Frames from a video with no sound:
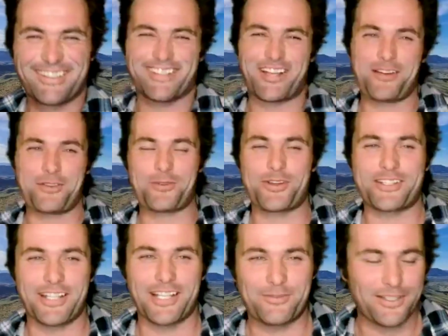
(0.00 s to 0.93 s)
been
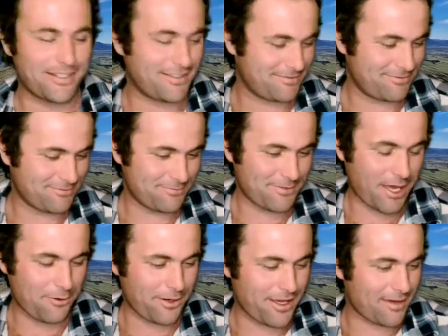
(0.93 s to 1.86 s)
telling me to
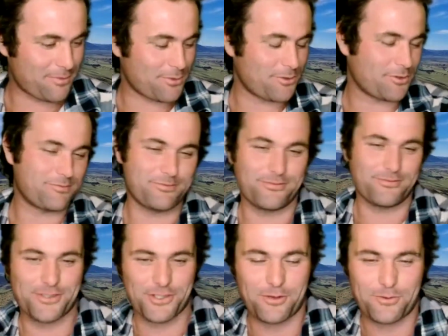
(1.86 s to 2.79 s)
hurry up or
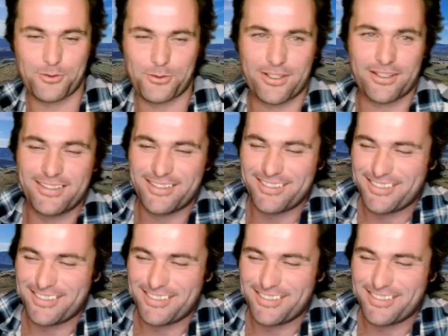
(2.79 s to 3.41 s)
stop talking.